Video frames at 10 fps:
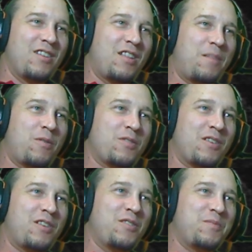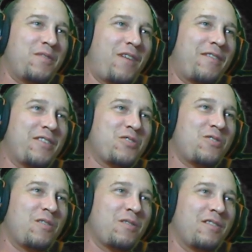person accused me of having a
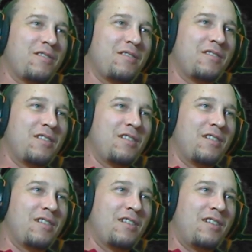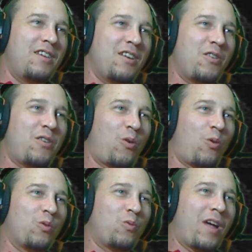stroke. You know you're
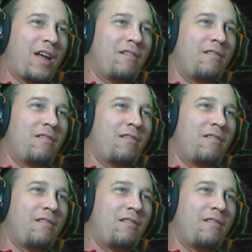old when.